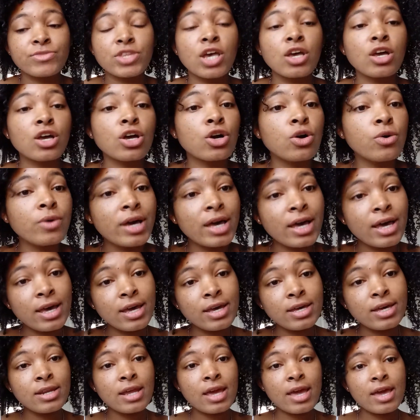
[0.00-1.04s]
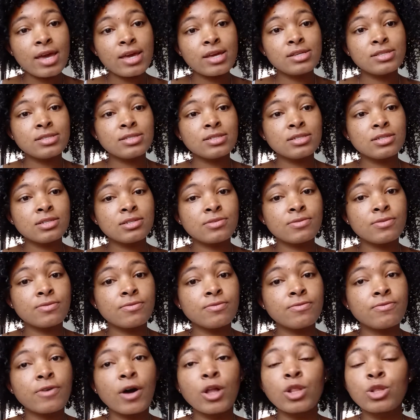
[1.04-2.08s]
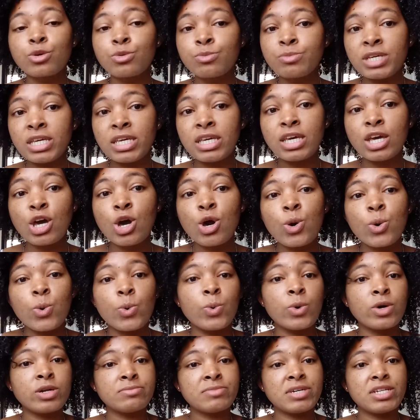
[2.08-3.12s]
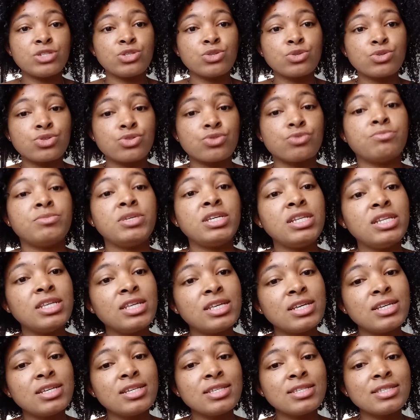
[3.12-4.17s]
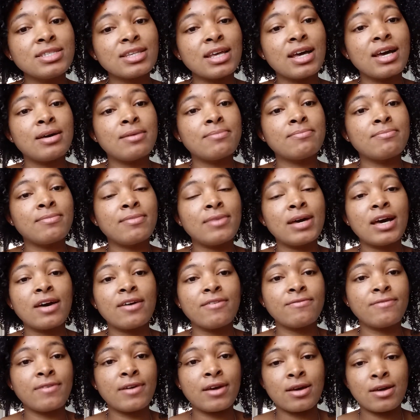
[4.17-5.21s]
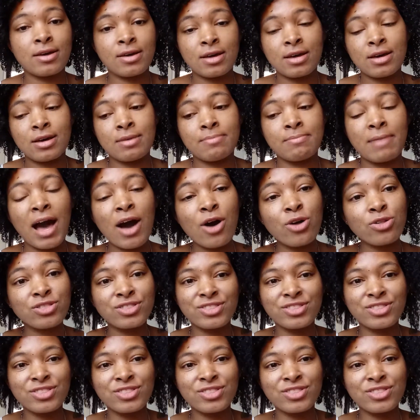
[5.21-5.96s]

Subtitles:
go ahead and follow me on my social medias. I'll